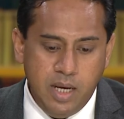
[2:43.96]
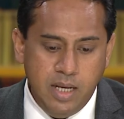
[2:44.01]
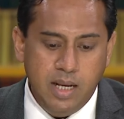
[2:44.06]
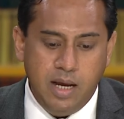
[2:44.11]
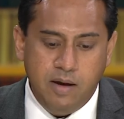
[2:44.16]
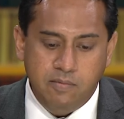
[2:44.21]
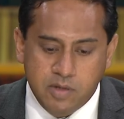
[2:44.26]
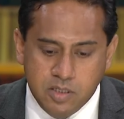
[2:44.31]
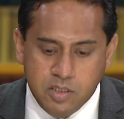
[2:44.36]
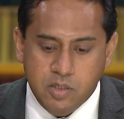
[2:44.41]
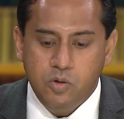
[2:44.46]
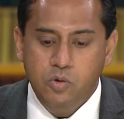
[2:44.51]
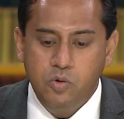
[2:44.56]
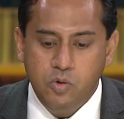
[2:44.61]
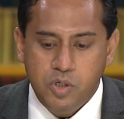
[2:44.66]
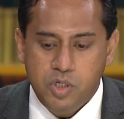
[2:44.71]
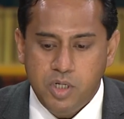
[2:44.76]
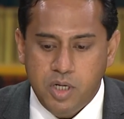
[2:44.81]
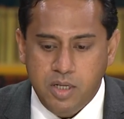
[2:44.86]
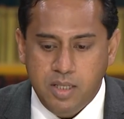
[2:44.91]
in our
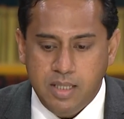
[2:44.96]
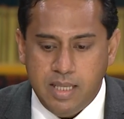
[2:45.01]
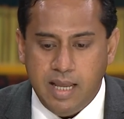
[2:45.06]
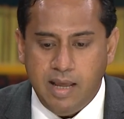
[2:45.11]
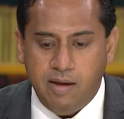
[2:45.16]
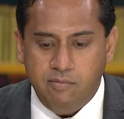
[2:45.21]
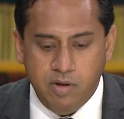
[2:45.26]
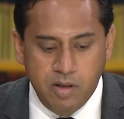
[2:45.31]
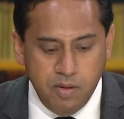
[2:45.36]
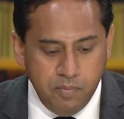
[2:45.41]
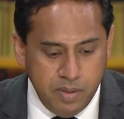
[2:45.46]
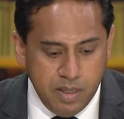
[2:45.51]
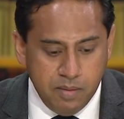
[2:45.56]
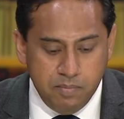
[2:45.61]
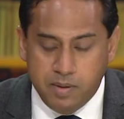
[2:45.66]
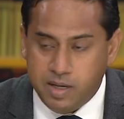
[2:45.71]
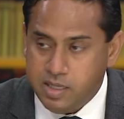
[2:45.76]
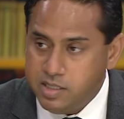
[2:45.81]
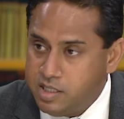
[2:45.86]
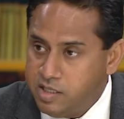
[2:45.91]
solution, there will be a
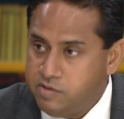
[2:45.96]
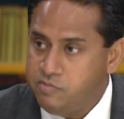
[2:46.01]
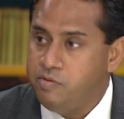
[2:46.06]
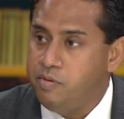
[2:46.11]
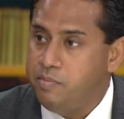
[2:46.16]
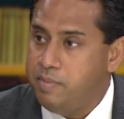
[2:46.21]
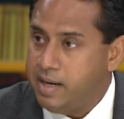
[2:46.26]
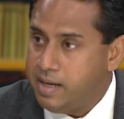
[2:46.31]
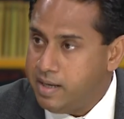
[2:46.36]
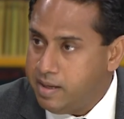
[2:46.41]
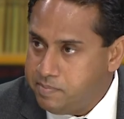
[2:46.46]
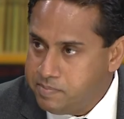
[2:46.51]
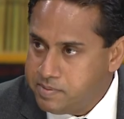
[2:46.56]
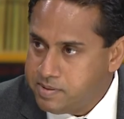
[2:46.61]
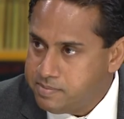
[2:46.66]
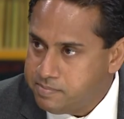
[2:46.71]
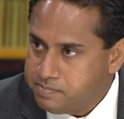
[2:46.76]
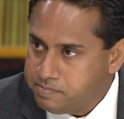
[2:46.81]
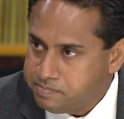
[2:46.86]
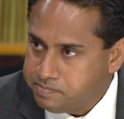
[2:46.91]
budget for
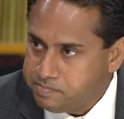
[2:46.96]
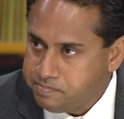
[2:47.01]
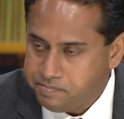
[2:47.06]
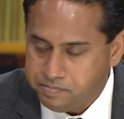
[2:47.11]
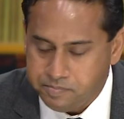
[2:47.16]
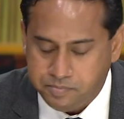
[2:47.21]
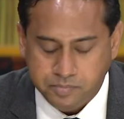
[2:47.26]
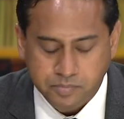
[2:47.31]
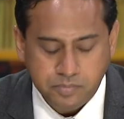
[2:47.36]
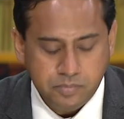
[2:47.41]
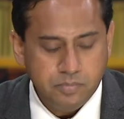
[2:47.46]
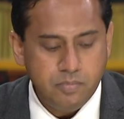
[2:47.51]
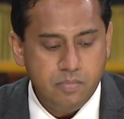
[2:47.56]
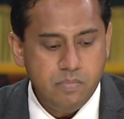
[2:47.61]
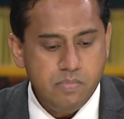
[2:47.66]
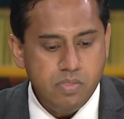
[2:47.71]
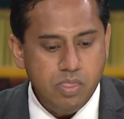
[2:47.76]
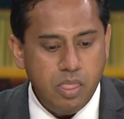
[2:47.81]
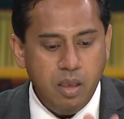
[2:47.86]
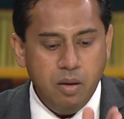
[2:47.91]
backups.
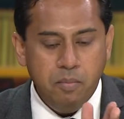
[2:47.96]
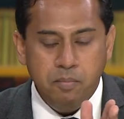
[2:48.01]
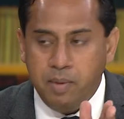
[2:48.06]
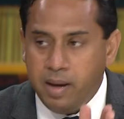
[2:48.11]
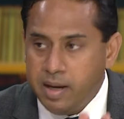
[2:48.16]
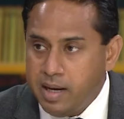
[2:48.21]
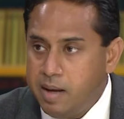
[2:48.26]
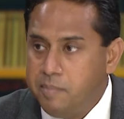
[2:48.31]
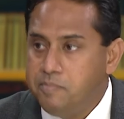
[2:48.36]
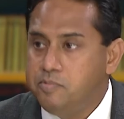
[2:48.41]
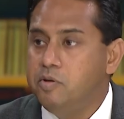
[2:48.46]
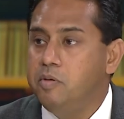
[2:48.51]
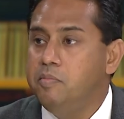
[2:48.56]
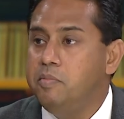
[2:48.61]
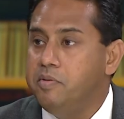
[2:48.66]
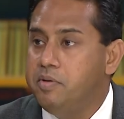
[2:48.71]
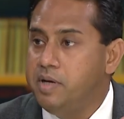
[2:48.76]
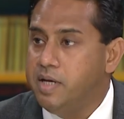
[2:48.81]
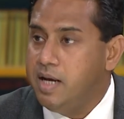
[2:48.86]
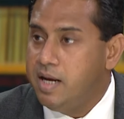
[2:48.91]
Backups will
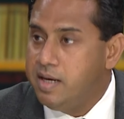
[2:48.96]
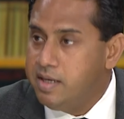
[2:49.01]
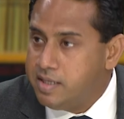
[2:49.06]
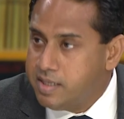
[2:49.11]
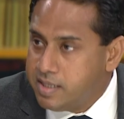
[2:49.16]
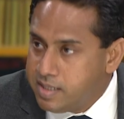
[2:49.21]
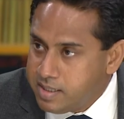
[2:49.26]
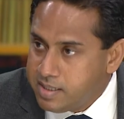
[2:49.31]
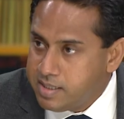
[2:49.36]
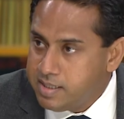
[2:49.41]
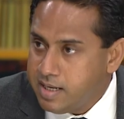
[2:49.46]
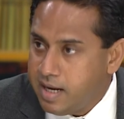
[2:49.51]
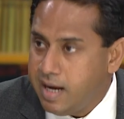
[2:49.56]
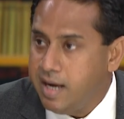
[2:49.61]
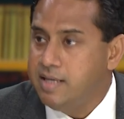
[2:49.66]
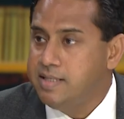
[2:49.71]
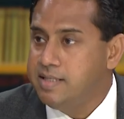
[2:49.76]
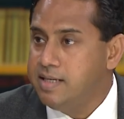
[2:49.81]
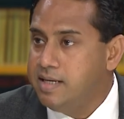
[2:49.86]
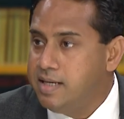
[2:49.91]
be redundant,
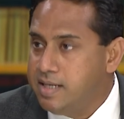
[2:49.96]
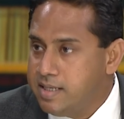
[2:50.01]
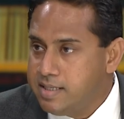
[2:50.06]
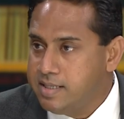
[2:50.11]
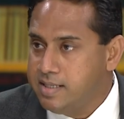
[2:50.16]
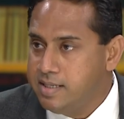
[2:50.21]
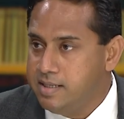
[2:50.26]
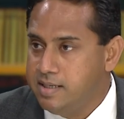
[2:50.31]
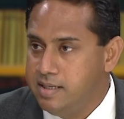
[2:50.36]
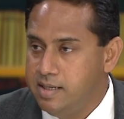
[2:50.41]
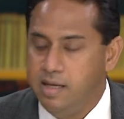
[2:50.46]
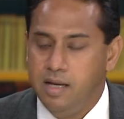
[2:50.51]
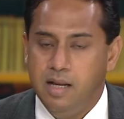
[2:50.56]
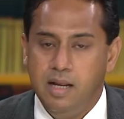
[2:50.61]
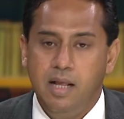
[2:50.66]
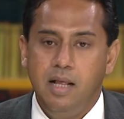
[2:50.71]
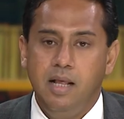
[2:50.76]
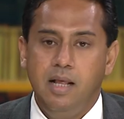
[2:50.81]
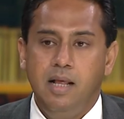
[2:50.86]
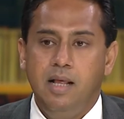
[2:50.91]
isolated,
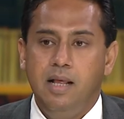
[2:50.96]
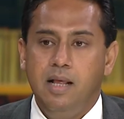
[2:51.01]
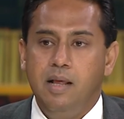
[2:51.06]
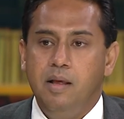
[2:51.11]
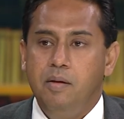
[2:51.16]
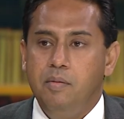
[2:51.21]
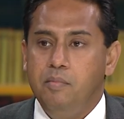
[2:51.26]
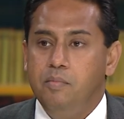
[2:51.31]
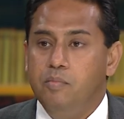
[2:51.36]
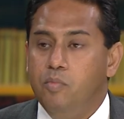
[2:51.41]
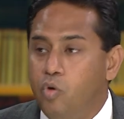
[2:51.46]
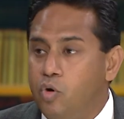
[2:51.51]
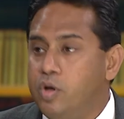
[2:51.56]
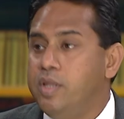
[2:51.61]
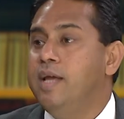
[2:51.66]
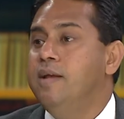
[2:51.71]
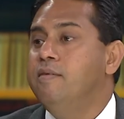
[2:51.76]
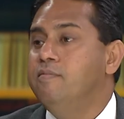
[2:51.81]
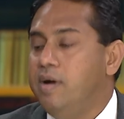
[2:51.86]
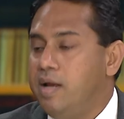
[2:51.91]
more
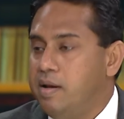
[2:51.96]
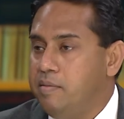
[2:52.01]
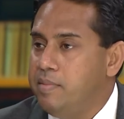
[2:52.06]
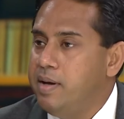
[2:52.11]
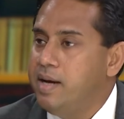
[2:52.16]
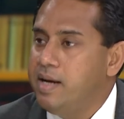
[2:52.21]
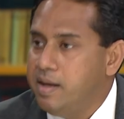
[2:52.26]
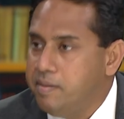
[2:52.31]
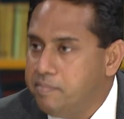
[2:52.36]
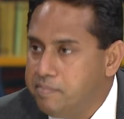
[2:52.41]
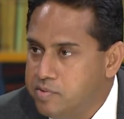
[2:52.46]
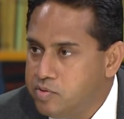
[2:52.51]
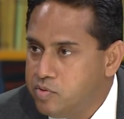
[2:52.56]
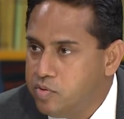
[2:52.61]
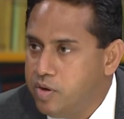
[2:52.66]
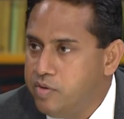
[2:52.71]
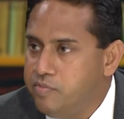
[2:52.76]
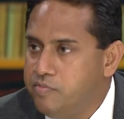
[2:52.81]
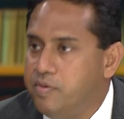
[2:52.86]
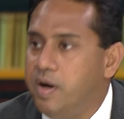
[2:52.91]
than one backup. So
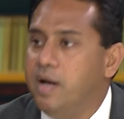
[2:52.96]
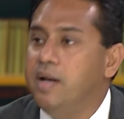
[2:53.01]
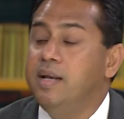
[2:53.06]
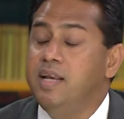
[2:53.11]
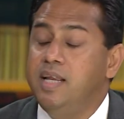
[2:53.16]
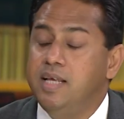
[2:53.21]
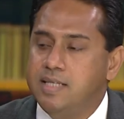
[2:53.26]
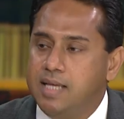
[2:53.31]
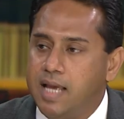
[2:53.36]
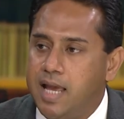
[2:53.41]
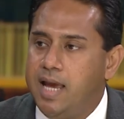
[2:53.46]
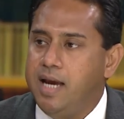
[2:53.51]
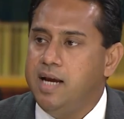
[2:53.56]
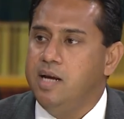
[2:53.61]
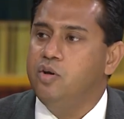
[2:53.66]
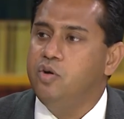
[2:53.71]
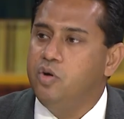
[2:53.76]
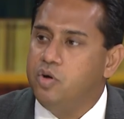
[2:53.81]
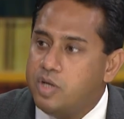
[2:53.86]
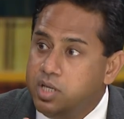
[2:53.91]
if one is
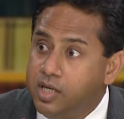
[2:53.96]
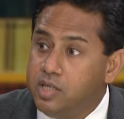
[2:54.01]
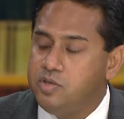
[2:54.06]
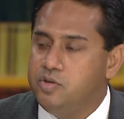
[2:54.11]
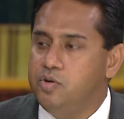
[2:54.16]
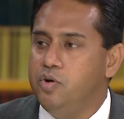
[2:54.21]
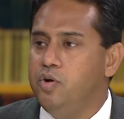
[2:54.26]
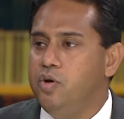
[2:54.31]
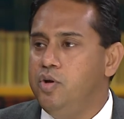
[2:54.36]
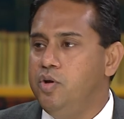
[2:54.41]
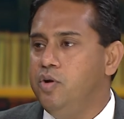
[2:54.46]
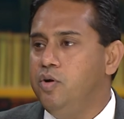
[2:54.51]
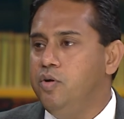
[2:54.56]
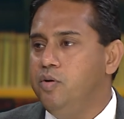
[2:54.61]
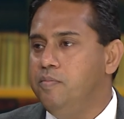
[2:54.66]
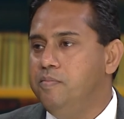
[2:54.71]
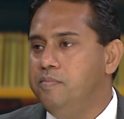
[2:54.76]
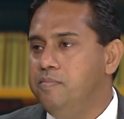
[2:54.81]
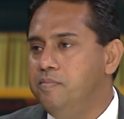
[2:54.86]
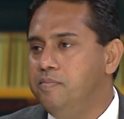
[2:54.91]
hacked or destroyed,
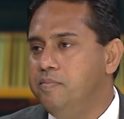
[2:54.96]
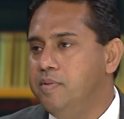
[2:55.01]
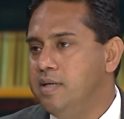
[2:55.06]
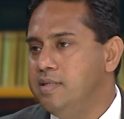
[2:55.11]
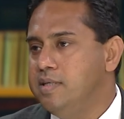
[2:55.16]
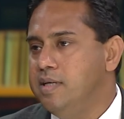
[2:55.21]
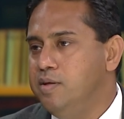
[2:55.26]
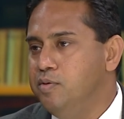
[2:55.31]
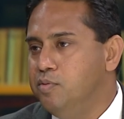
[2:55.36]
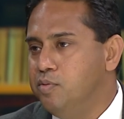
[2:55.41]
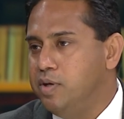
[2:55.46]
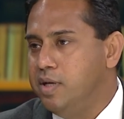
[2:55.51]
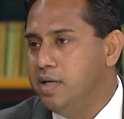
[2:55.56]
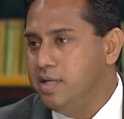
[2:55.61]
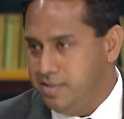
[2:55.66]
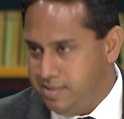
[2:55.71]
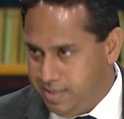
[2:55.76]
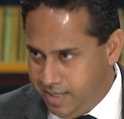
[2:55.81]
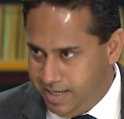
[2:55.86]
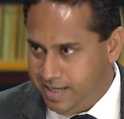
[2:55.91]
or there's a nuclear
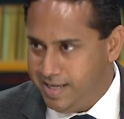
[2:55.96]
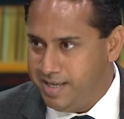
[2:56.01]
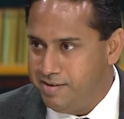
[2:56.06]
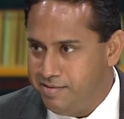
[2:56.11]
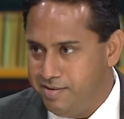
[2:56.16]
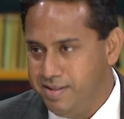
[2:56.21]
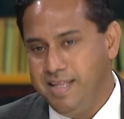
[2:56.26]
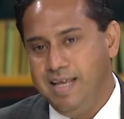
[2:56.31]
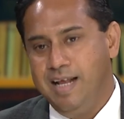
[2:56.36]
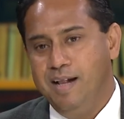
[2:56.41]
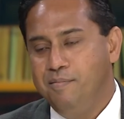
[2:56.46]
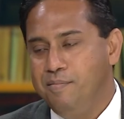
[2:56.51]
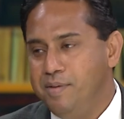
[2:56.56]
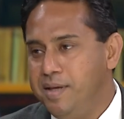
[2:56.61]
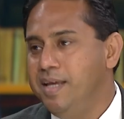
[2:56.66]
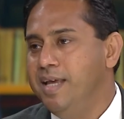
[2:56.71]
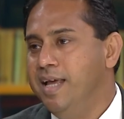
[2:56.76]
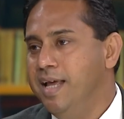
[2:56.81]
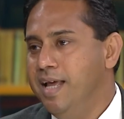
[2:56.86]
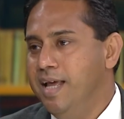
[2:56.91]
strike even, there will
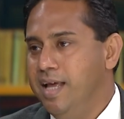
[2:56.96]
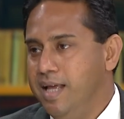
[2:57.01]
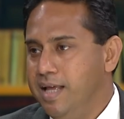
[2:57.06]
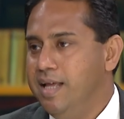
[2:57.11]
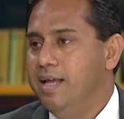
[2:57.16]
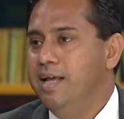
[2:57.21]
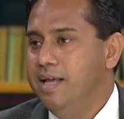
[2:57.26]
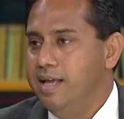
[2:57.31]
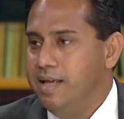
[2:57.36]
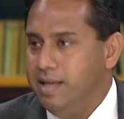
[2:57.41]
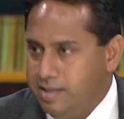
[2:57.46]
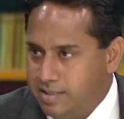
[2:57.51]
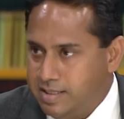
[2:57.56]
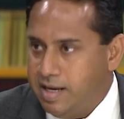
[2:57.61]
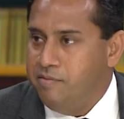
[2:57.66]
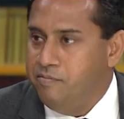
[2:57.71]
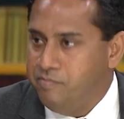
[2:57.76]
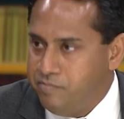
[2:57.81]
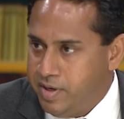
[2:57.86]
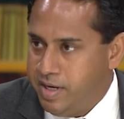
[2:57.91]
be
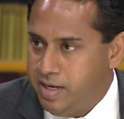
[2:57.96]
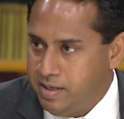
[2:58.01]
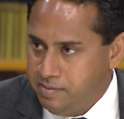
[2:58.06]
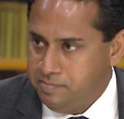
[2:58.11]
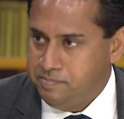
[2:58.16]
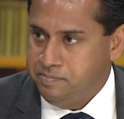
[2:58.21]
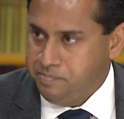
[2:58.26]
somewhere